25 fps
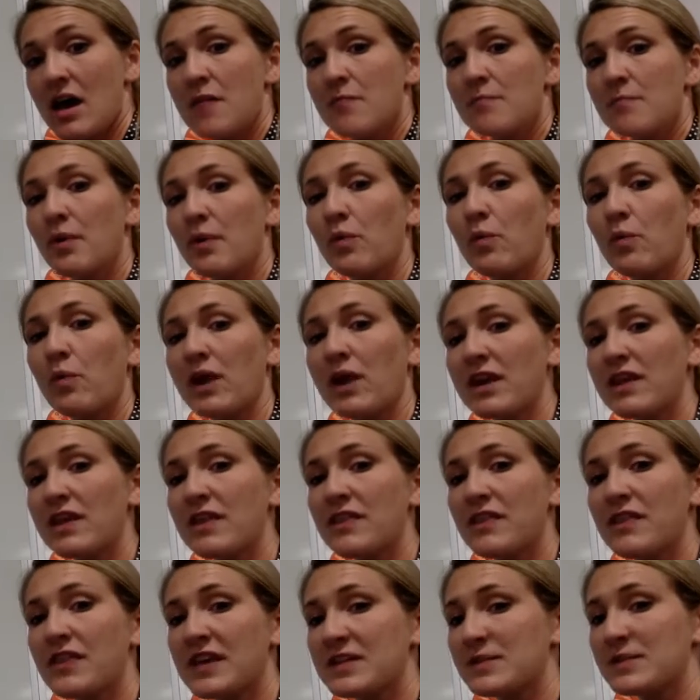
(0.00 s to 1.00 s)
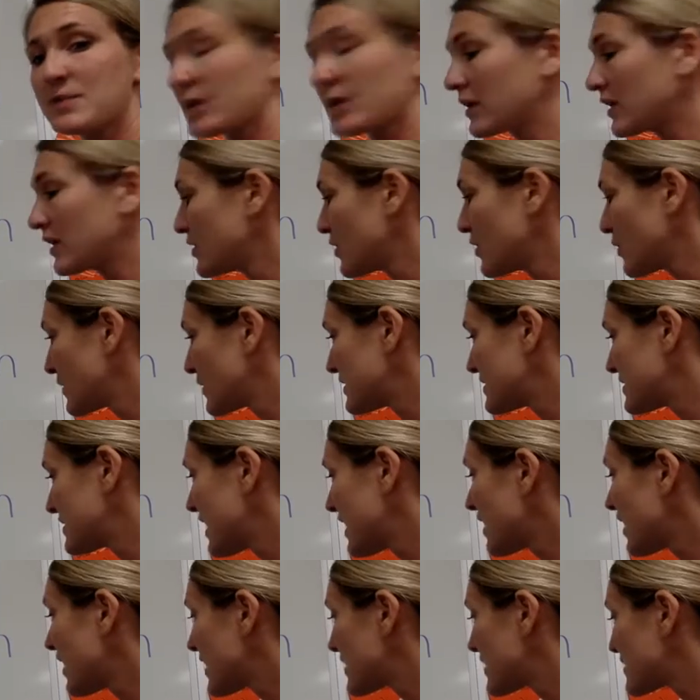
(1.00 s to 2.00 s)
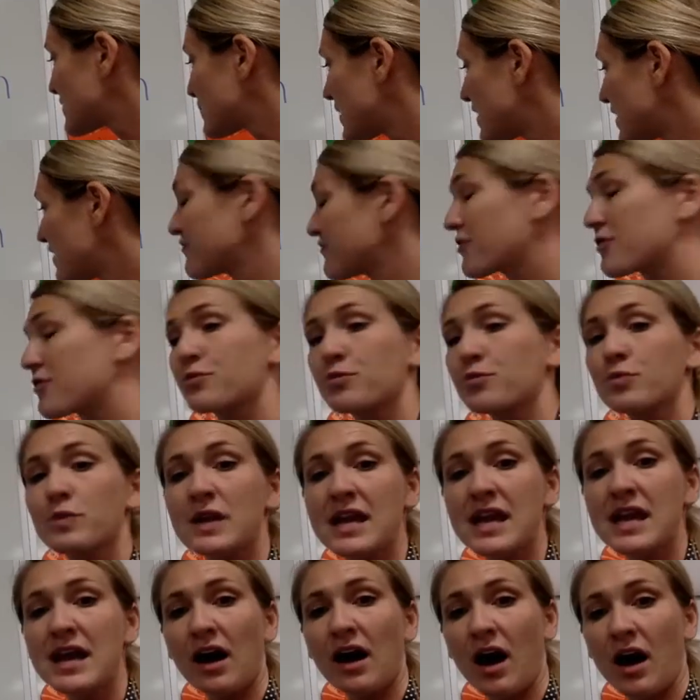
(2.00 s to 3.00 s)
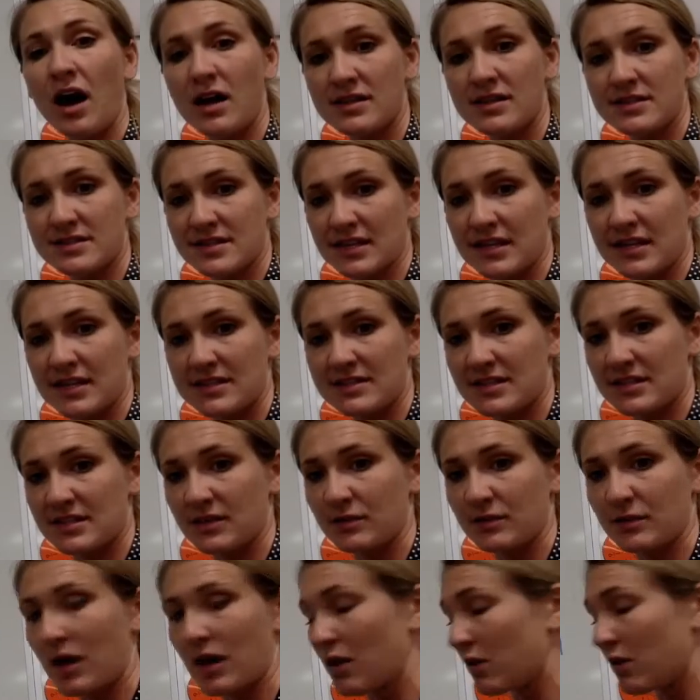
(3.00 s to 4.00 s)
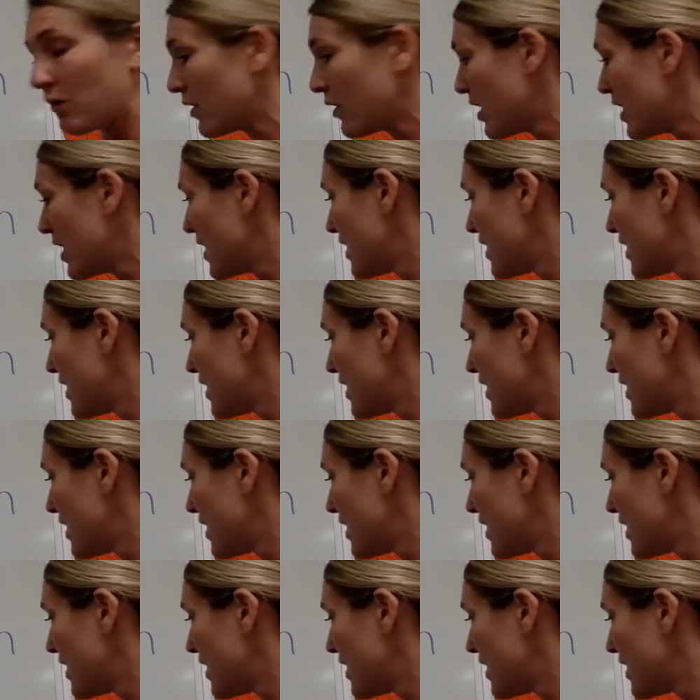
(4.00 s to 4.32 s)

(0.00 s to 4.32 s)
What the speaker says: But one of the things we're going to notice here is we have three consonants in a row.